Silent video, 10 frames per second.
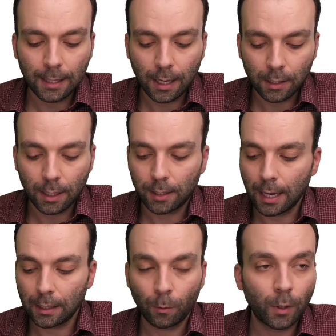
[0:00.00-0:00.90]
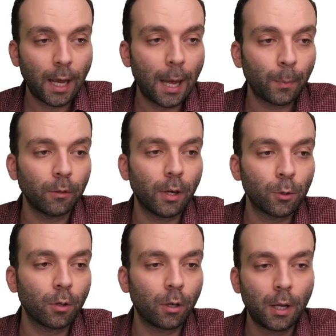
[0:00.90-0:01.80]
And that's exactly what happened,
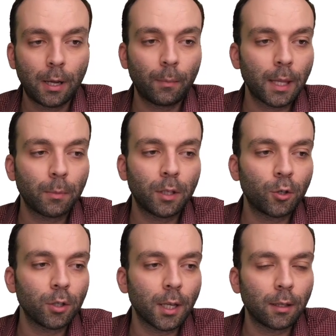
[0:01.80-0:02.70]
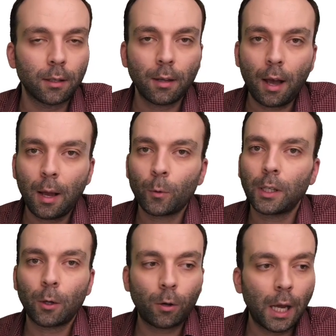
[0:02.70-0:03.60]
right? So mathematicians at the time were
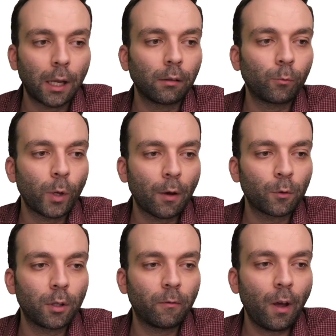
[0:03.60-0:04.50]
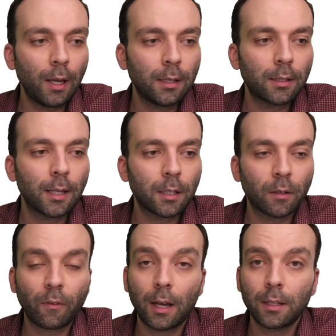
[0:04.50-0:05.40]
like, okay, we have to define this. Let's
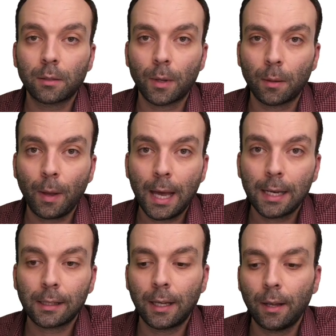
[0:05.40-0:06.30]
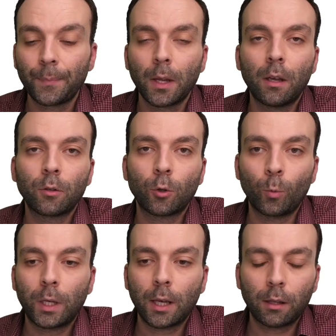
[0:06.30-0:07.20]
define this mathematically so
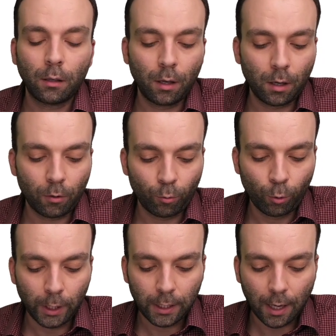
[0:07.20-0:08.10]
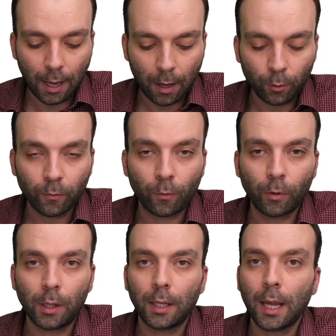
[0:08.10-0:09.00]
we can rule it out for
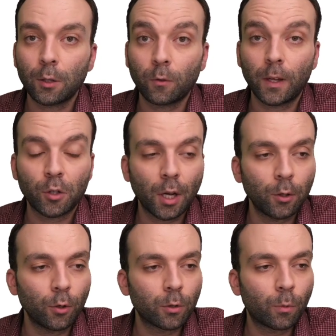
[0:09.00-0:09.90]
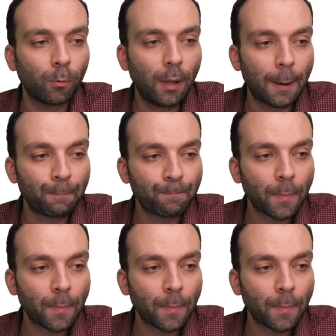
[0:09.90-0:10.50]
in the case of Entscheidungsproblem.